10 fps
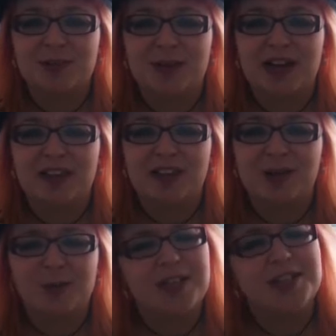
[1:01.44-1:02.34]
come back that
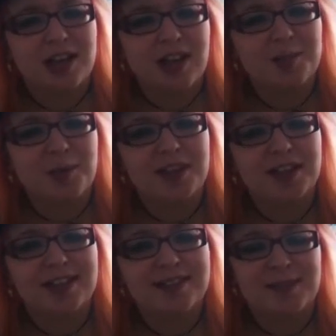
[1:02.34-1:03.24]
are quite sharp when
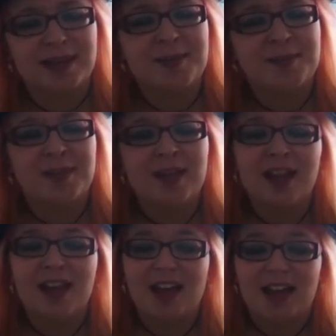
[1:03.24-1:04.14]
they needn't be.
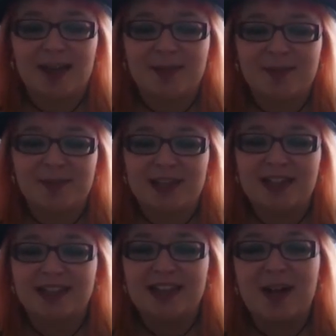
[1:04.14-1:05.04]

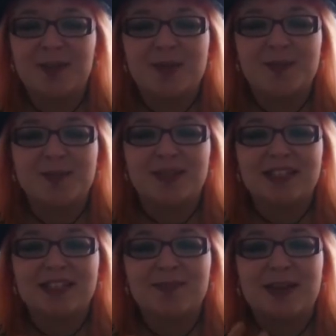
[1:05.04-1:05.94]
This
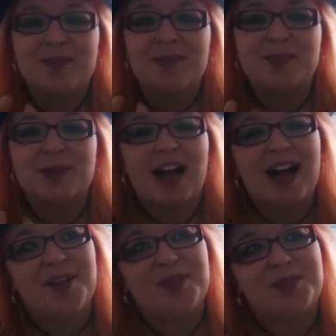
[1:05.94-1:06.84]
can make people
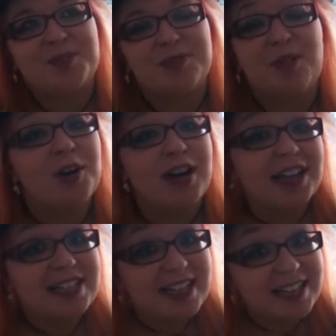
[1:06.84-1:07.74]
have the wrong
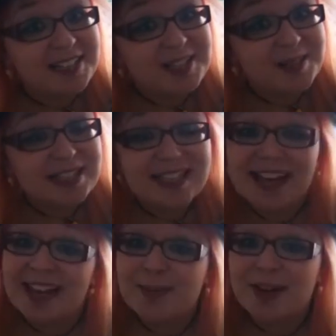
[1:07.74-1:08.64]
idea, shall we
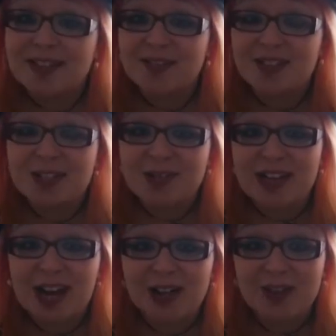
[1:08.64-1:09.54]
say, about
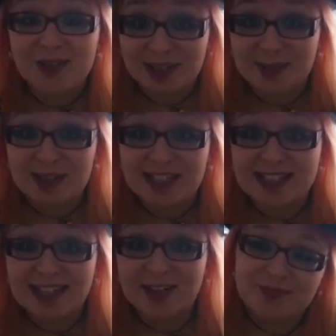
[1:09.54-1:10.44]
self-injury and how you feel about
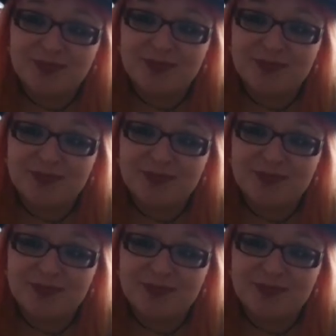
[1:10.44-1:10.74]
yourself.